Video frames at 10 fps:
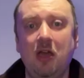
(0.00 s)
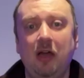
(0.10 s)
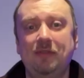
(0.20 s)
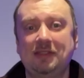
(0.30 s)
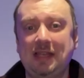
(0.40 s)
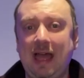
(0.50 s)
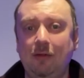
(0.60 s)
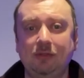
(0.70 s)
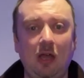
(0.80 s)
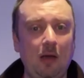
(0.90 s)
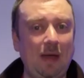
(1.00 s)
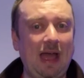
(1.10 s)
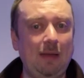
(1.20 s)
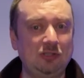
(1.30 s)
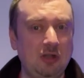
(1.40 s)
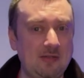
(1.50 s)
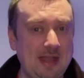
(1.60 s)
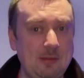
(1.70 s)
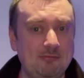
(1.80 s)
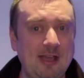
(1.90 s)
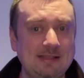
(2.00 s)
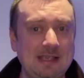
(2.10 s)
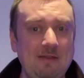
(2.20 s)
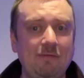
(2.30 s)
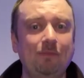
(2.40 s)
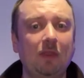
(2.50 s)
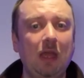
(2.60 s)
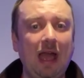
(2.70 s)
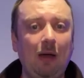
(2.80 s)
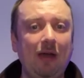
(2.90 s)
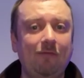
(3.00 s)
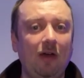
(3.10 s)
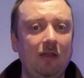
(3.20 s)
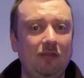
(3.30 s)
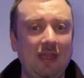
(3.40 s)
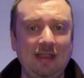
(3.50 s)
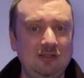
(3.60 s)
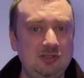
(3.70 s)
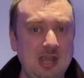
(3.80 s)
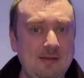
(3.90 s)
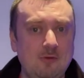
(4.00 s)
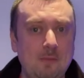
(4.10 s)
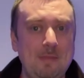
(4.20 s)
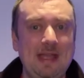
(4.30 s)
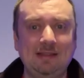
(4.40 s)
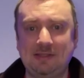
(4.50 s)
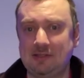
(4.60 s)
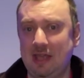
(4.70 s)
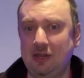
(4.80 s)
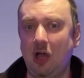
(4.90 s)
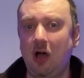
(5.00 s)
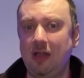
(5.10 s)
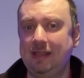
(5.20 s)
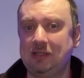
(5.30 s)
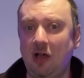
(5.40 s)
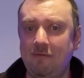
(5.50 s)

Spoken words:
of the sound are perhaps not that impressive. However, the general mids and highs are